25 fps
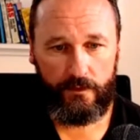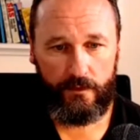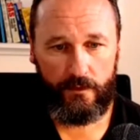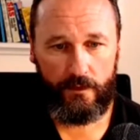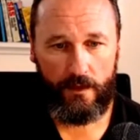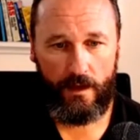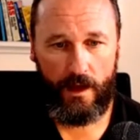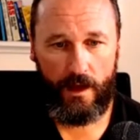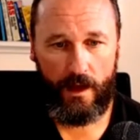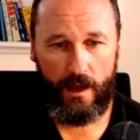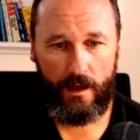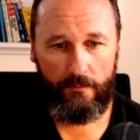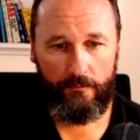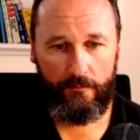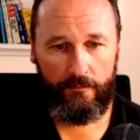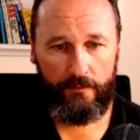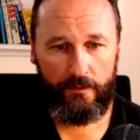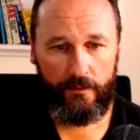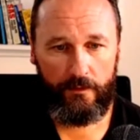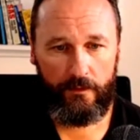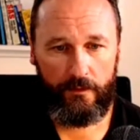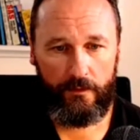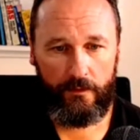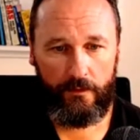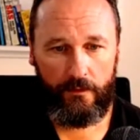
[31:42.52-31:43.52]

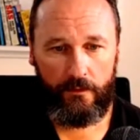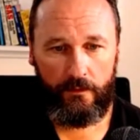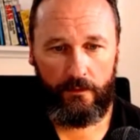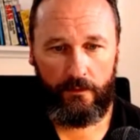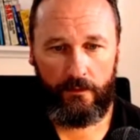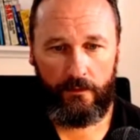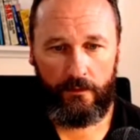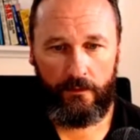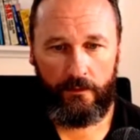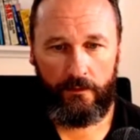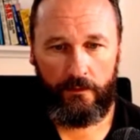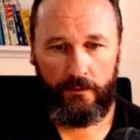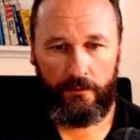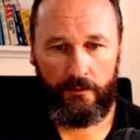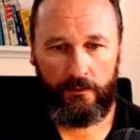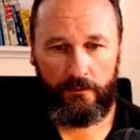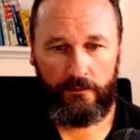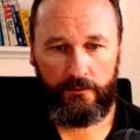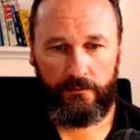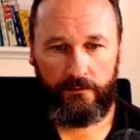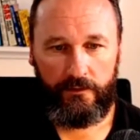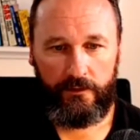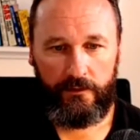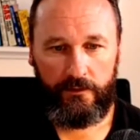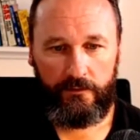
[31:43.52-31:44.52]

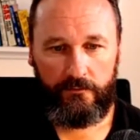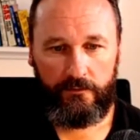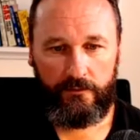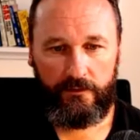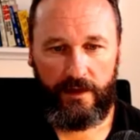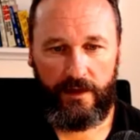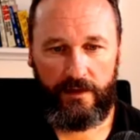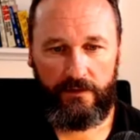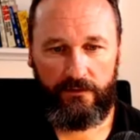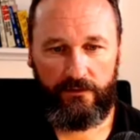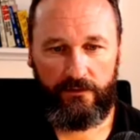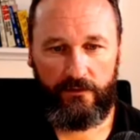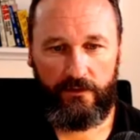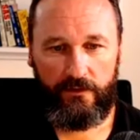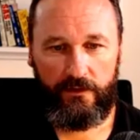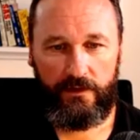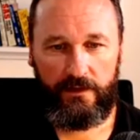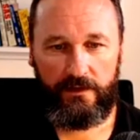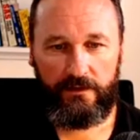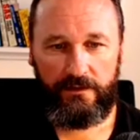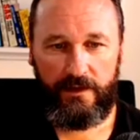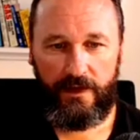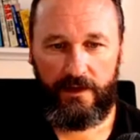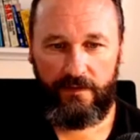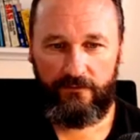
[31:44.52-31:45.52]
Deidre, day 30
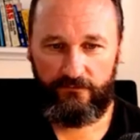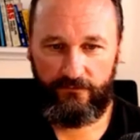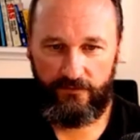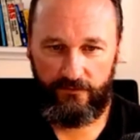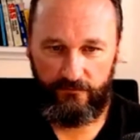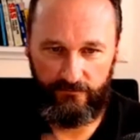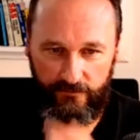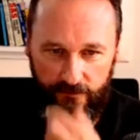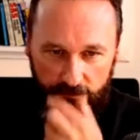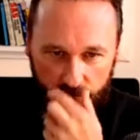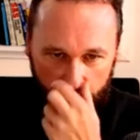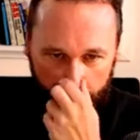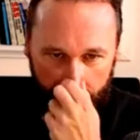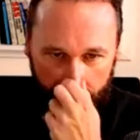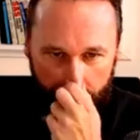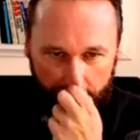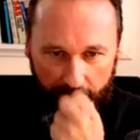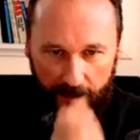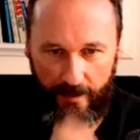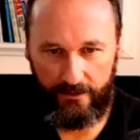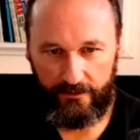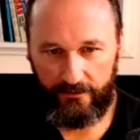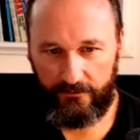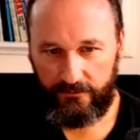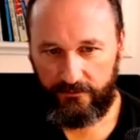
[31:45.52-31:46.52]
and day 50 were the
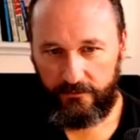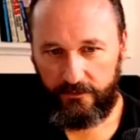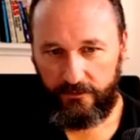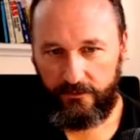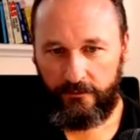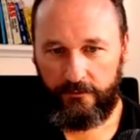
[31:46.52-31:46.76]
hardest.